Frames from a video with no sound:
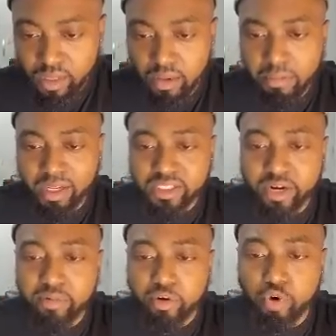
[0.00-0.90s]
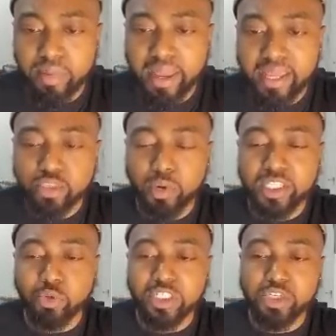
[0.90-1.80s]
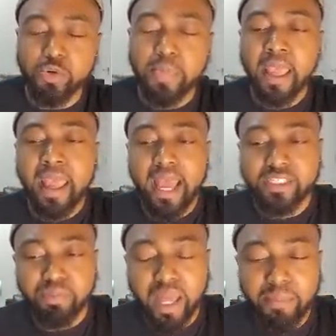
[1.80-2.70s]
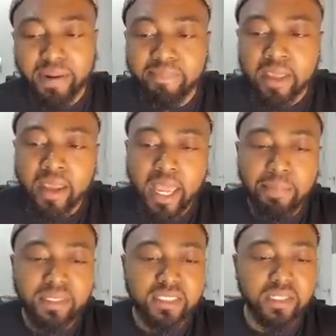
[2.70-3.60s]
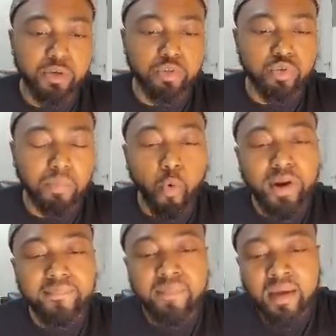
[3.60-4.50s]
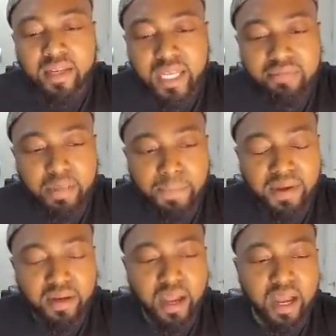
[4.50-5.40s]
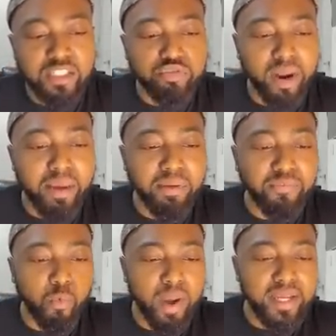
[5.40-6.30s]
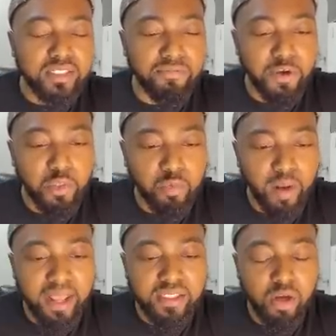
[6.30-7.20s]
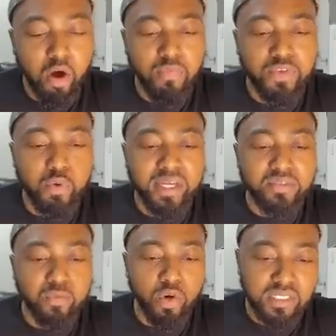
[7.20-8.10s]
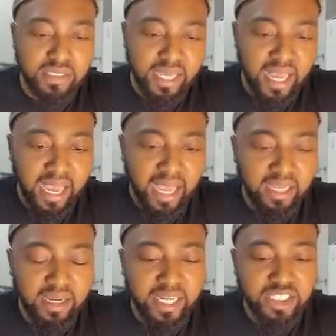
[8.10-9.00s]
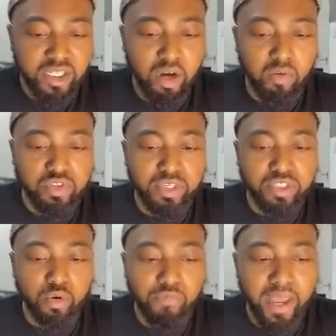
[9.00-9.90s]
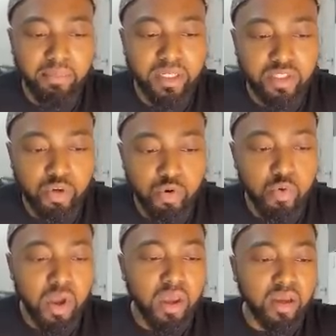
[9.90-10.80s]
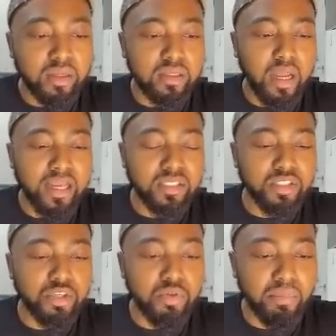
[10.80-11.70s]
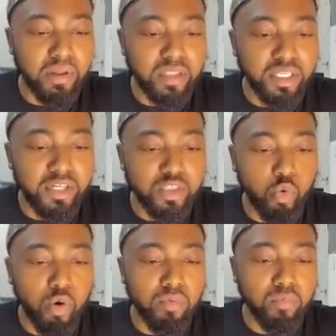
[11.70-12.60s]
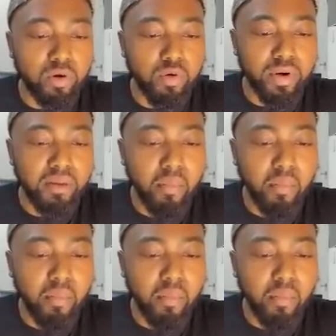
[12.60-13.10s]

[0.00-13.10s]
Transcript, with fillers: Military recruitment in 2022 has plummeted, NBC News reported, leaving the Pentagon scrambling for ways to fill the ranks of U.S. forces, alienation of traditional families who constitute the military's core recruiting